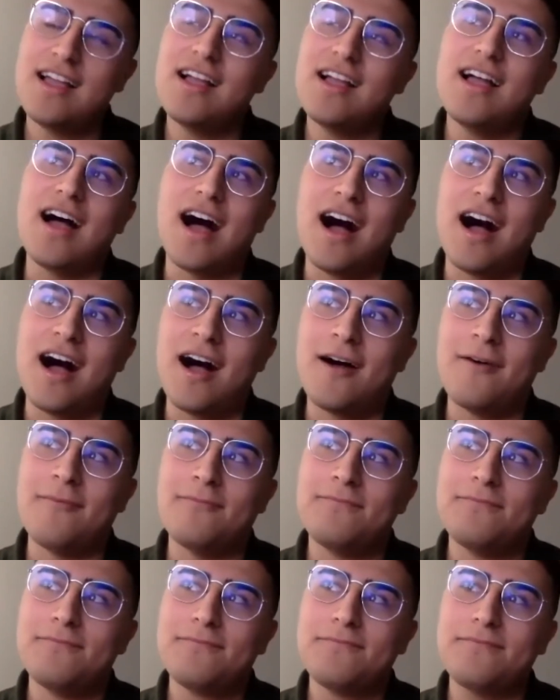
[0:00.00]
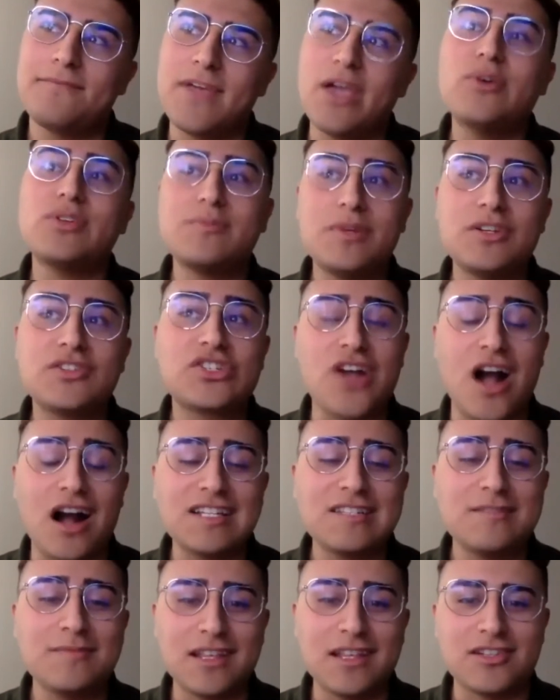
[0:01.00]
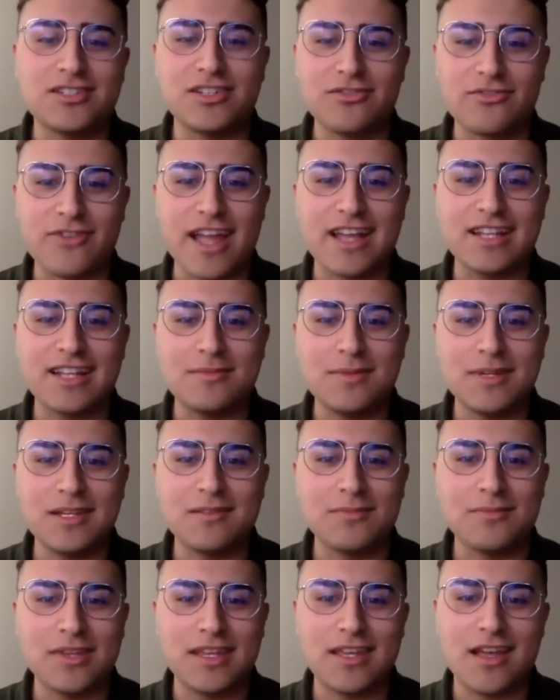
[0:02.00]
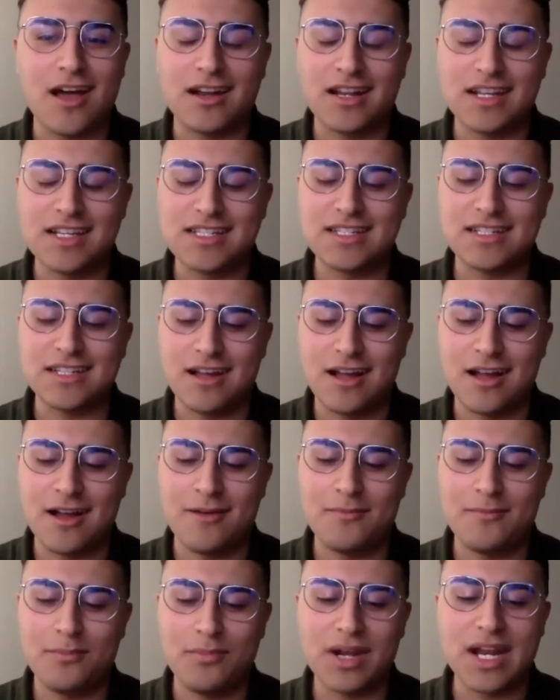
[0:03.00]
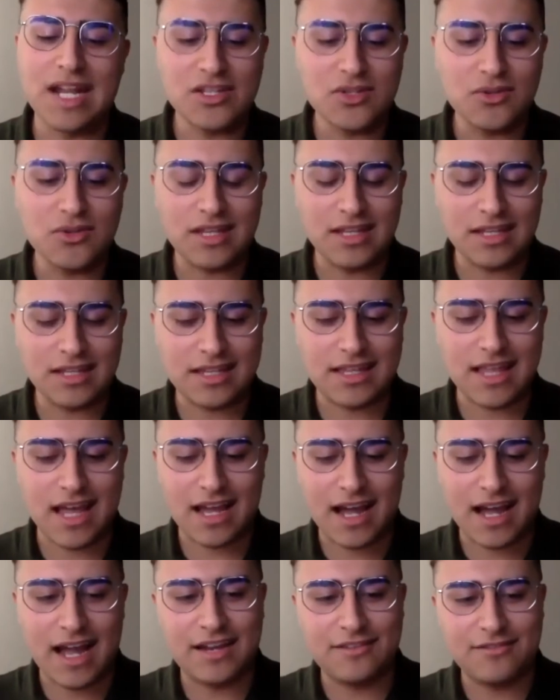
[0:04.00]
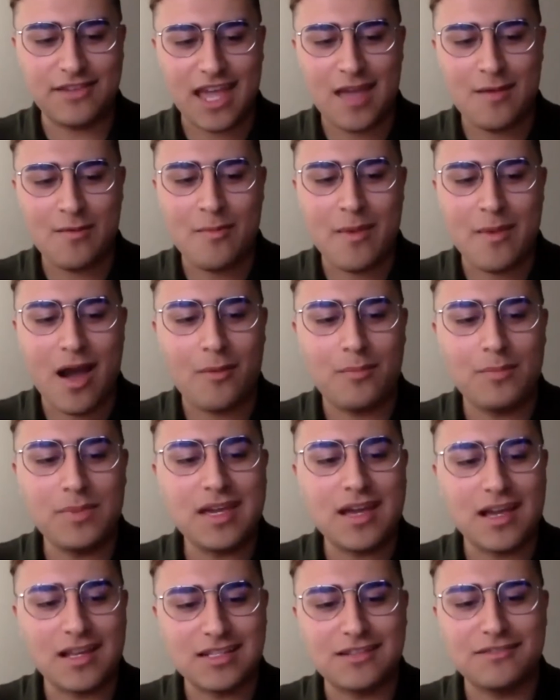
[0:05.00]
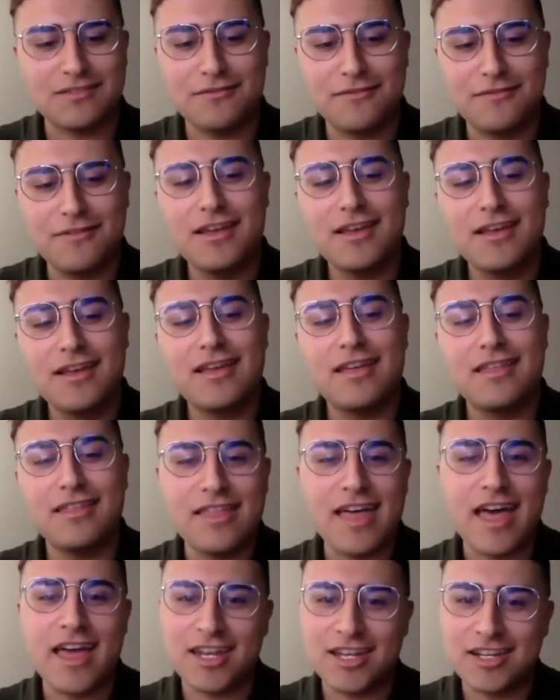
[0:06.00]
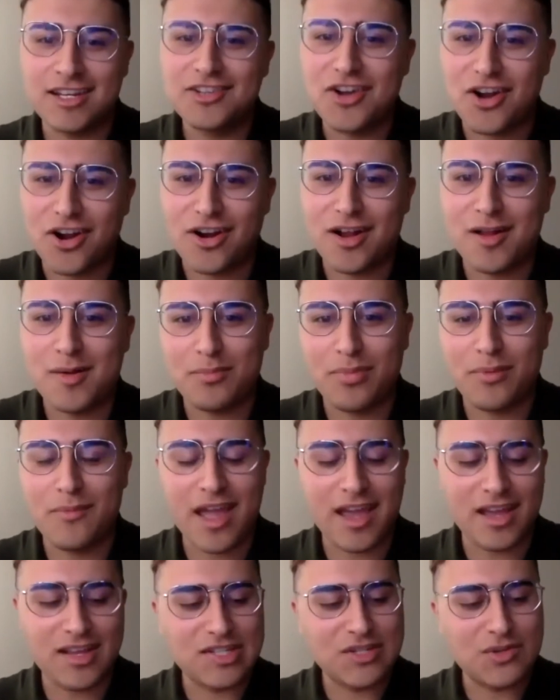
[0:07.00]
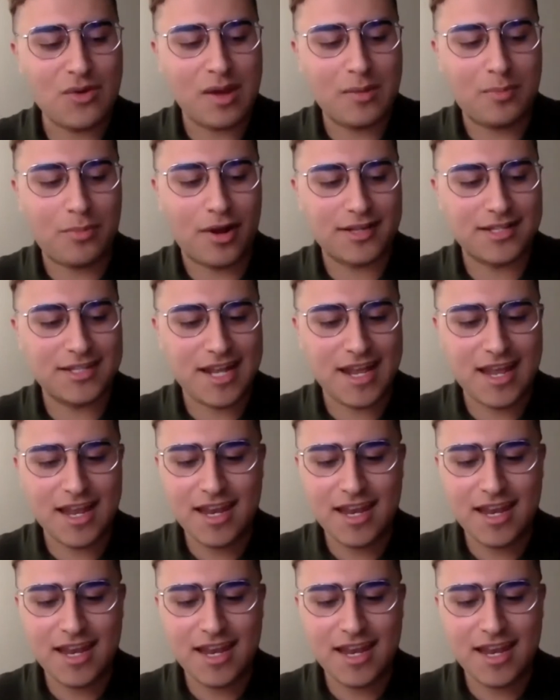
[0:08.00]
It was a bit of shock to me that she ran, to be completely honest. But I do think that kind of came about because of then current ASUA president.